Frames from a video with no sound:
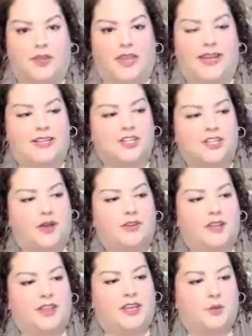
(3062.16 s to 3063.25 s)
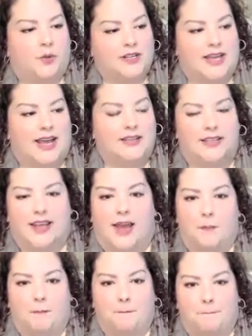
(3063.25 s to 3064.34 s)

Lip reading: Katie, did you have anything you wanted to add to that?